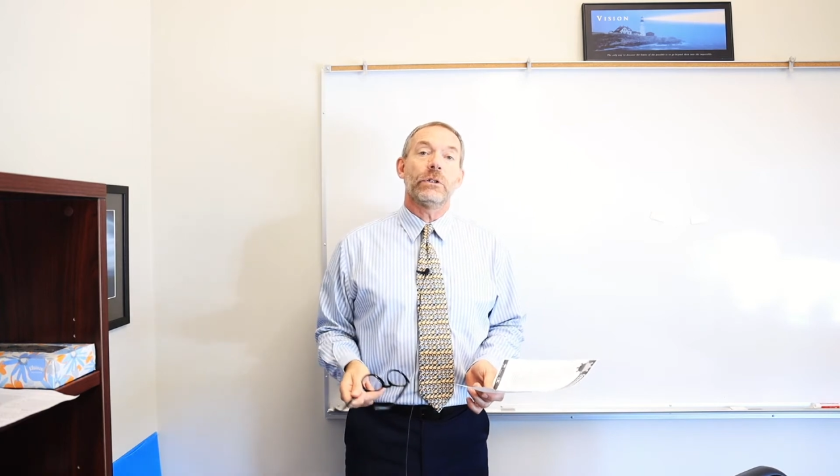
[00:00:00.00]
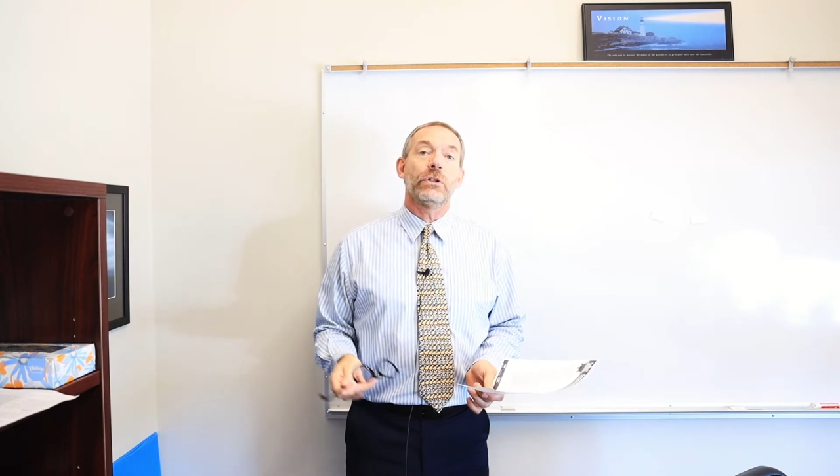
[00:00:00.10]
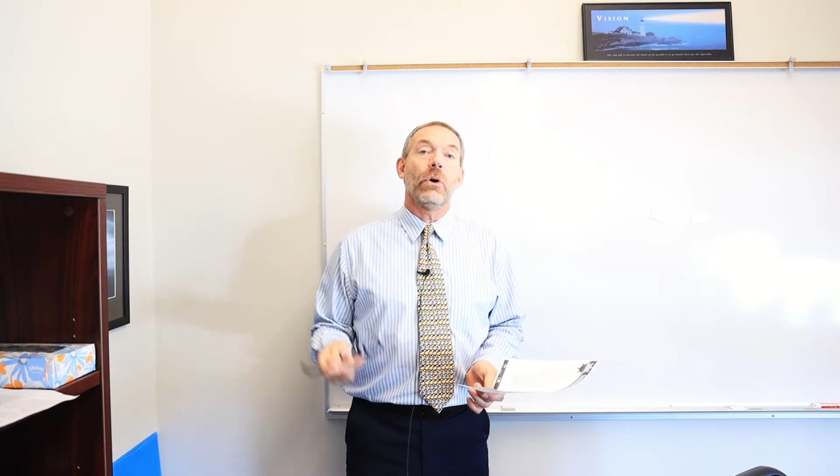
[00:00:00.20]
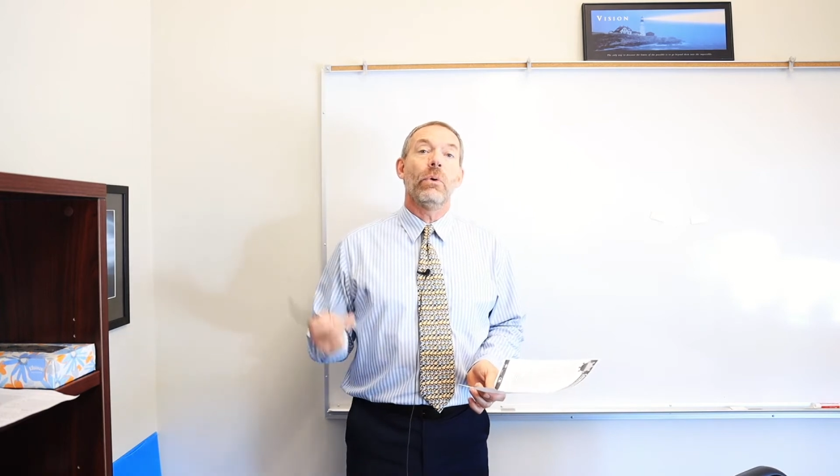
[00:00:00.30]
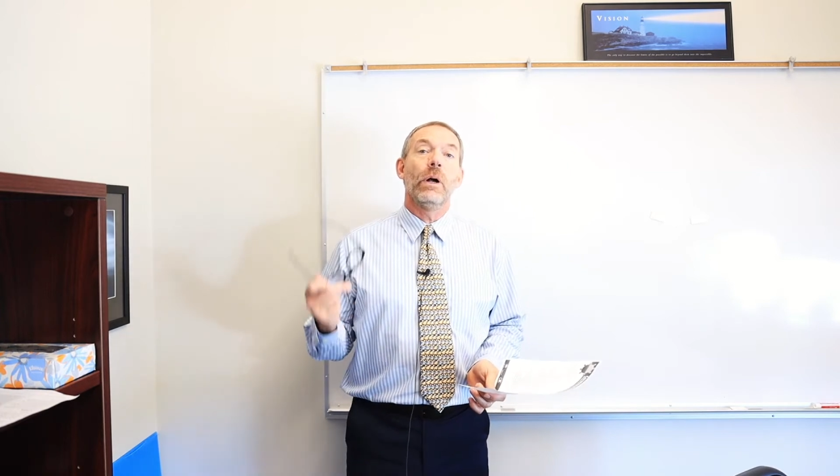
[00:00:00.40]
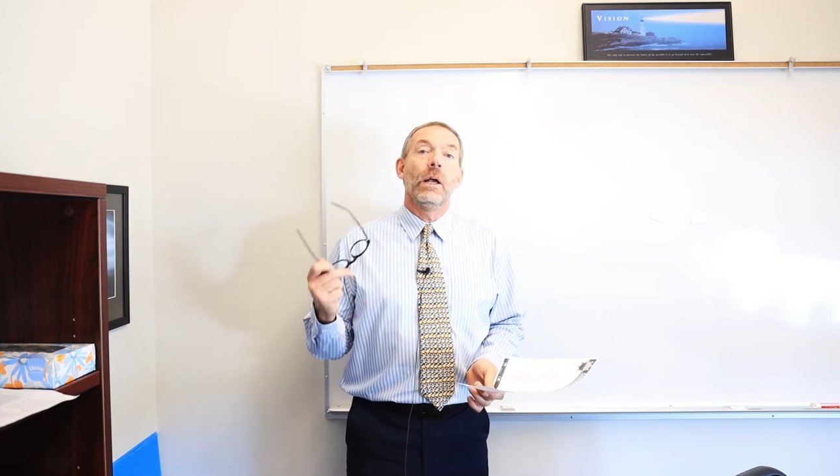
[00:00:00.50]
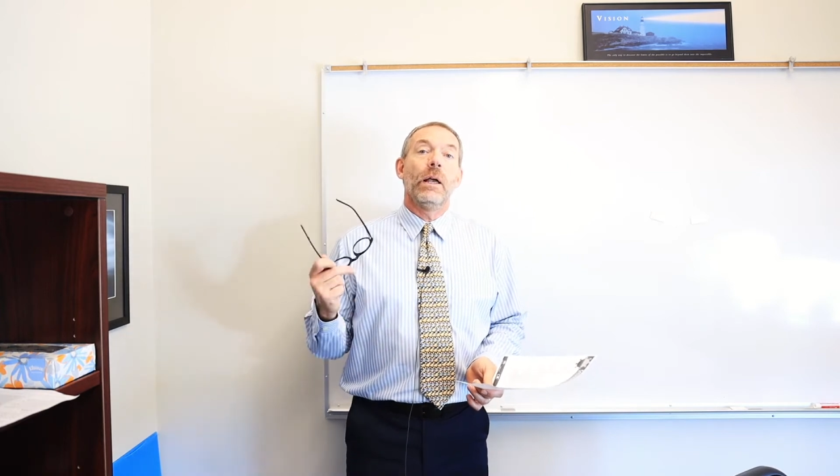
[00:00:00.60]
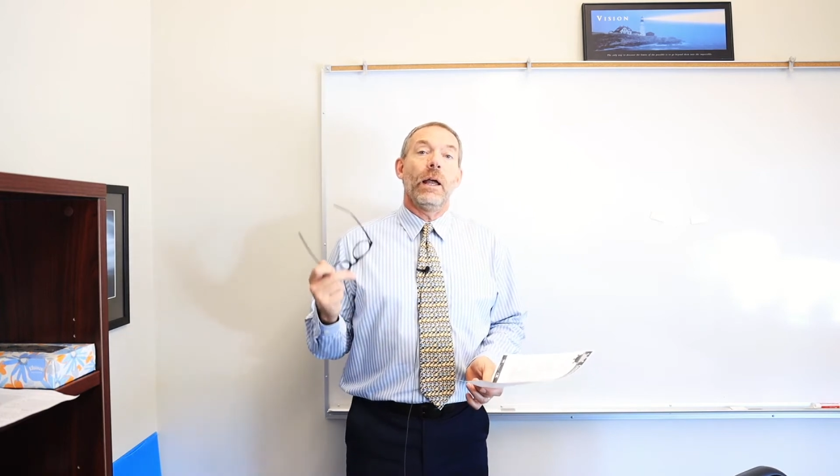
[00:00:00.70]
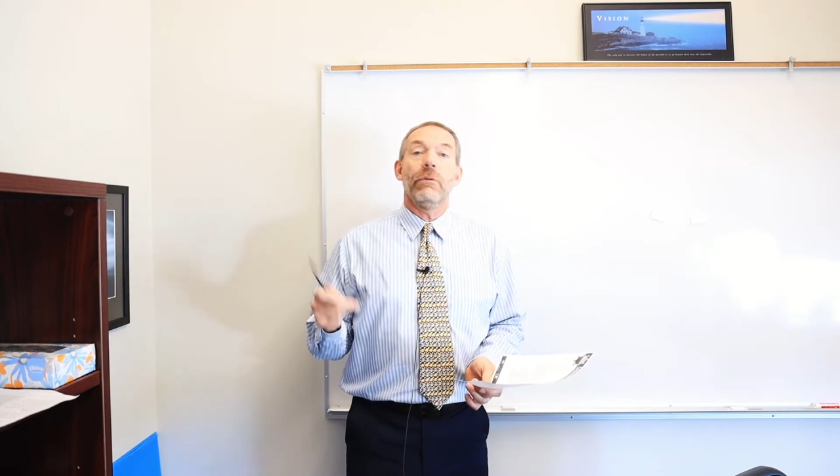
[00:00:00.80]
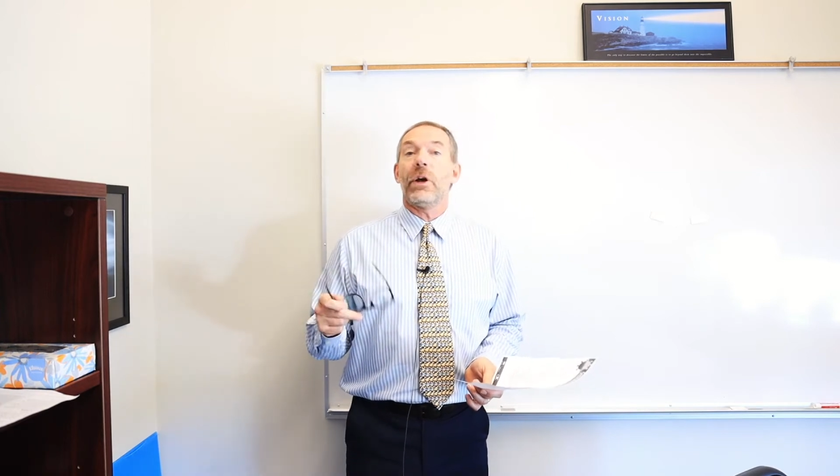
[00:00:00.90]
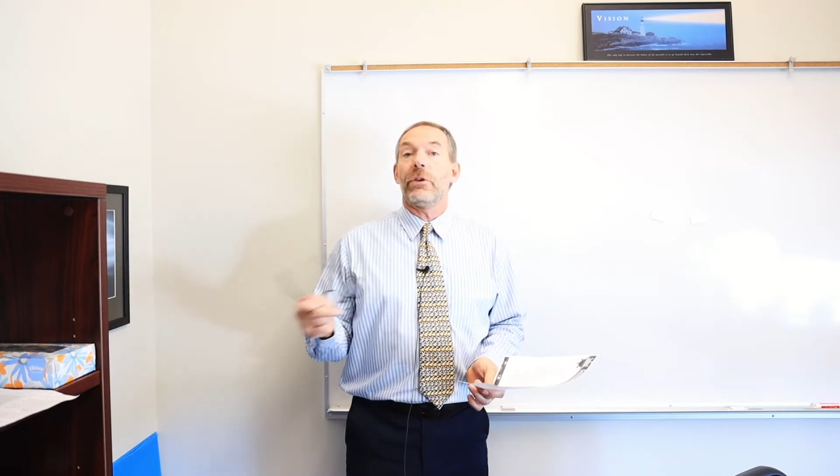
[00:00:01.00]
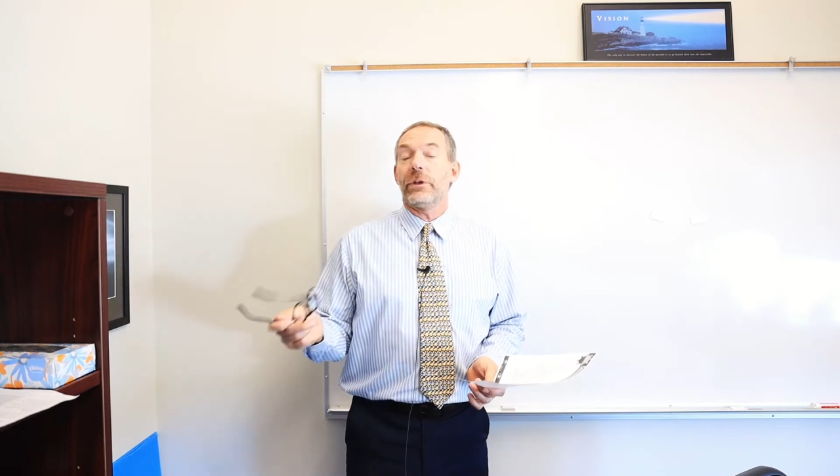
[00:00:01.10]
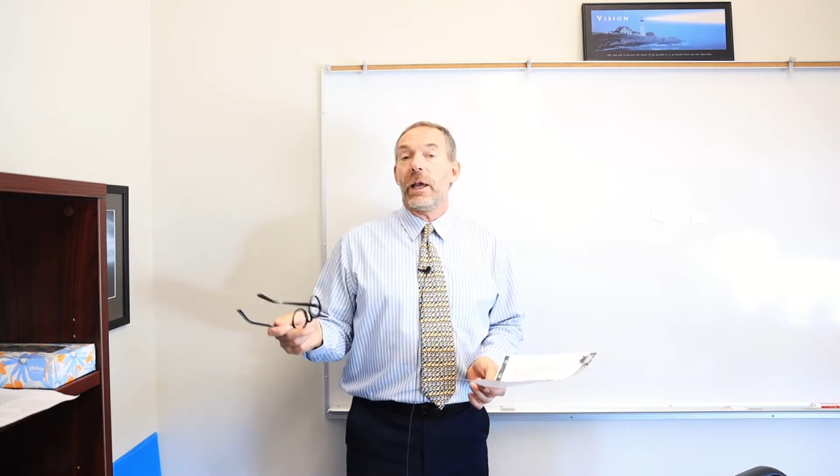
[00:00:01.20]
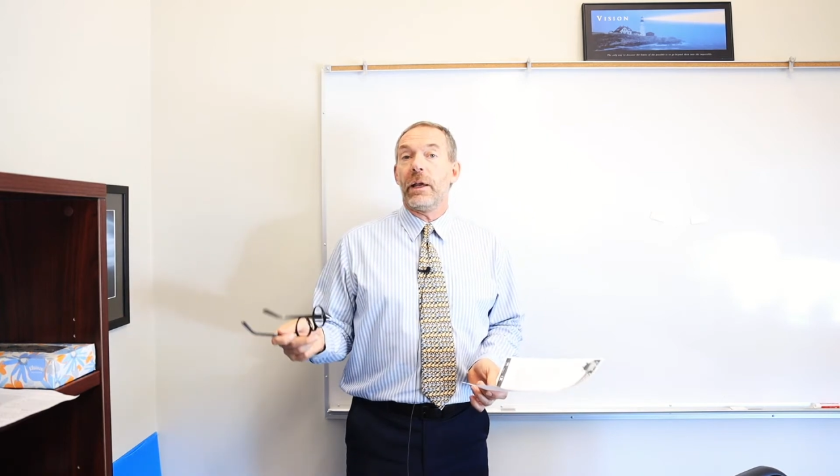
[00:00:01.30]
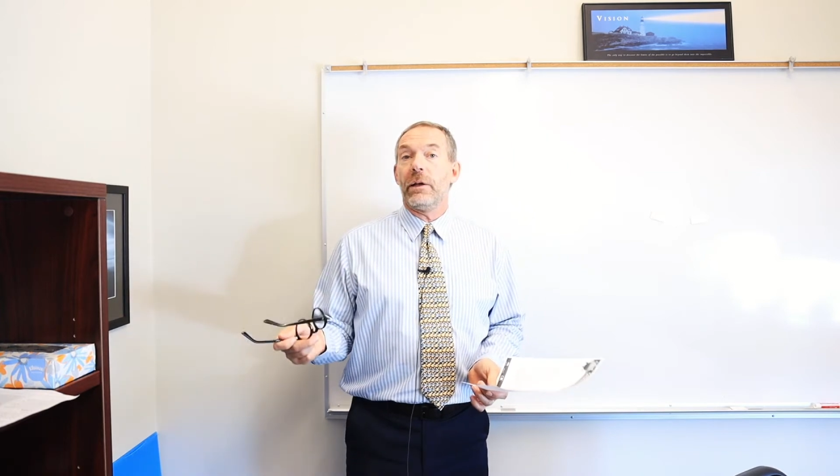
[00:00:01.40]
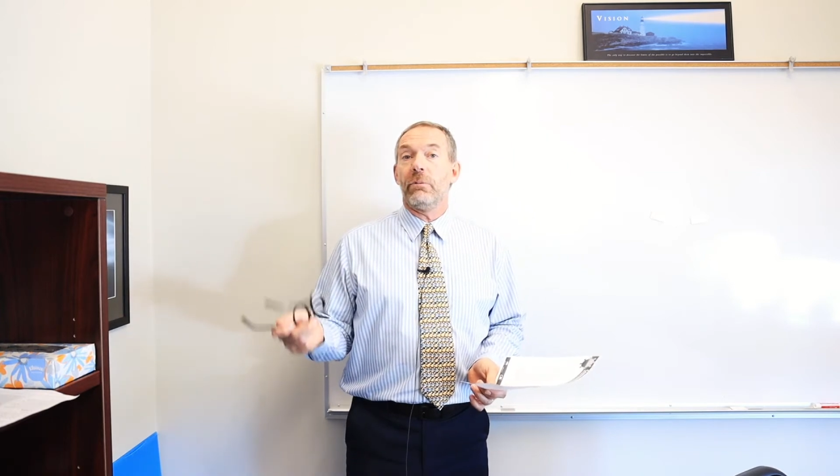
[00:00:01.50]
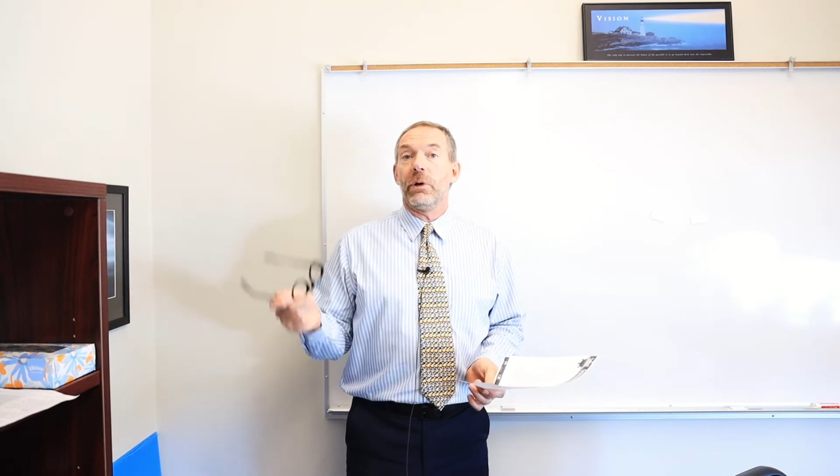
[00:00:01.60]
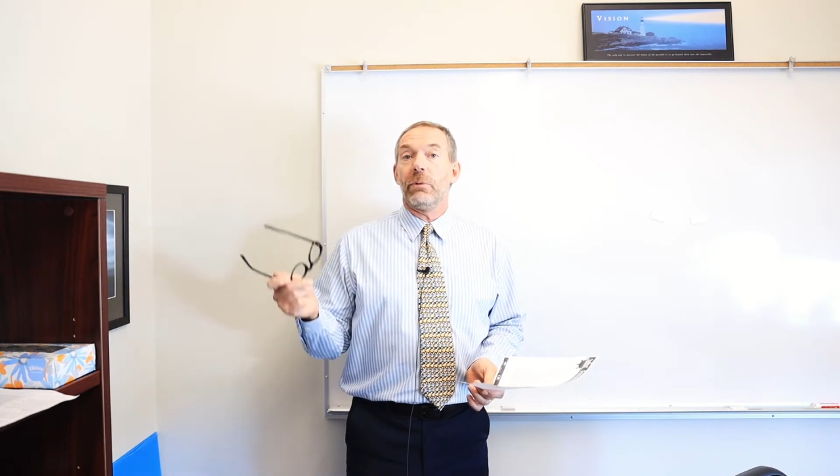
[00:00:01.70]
So every other day we